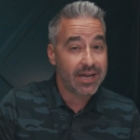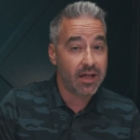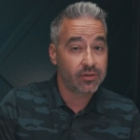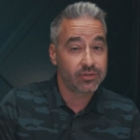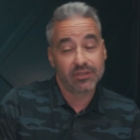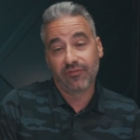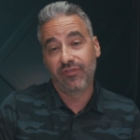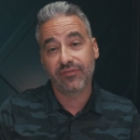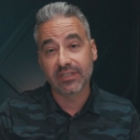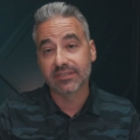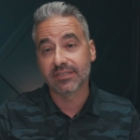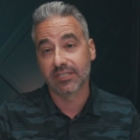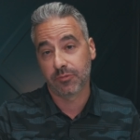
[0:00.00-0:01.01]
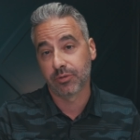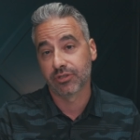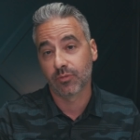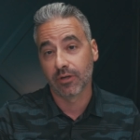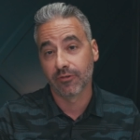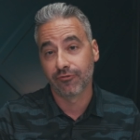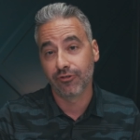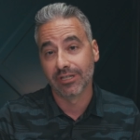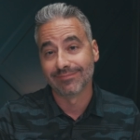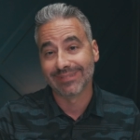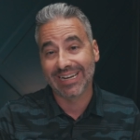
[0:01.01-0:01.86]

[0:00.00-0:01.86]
dollars and fifty cents per square foot.